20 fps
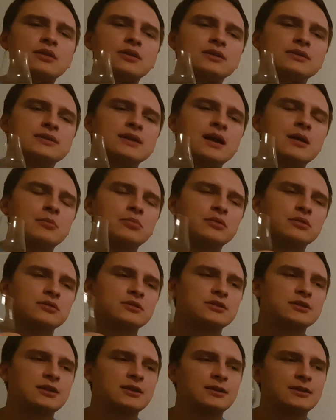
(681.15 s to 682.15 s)

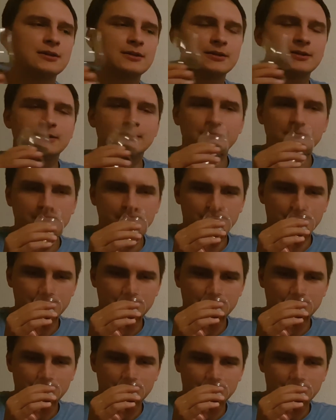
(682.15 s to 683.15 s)
examples.
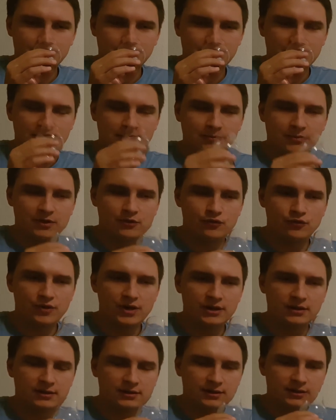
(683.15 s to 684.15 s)
Some
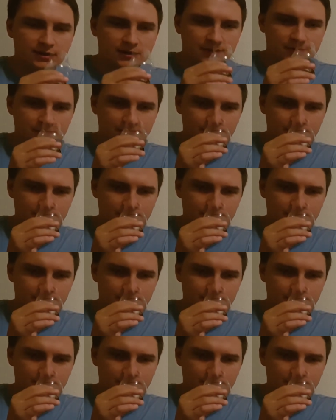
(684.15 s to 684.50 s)
Benrinnes,